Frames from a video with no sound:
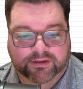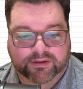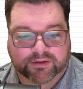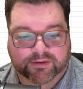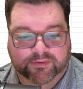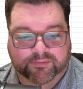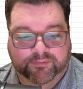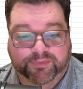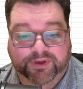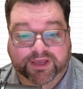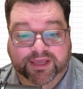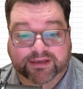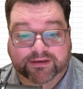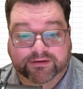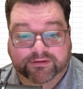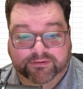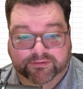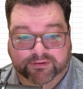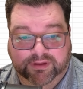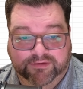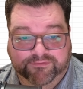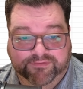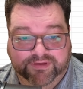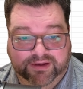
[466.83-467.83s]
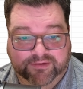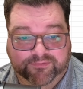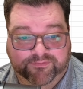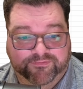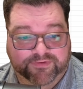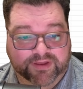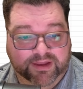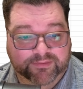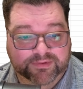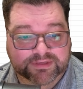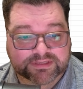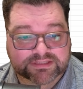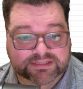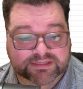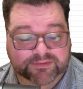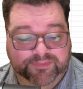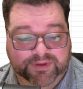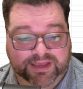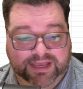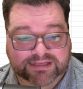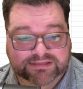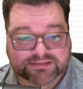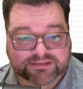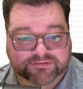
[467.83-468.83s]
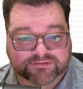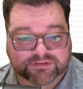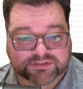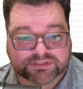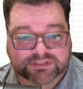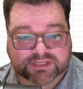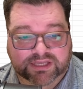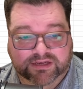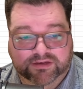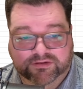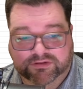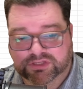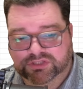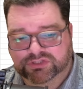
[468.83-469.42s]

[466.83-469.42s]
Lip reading: But I've had families in the past that have just said,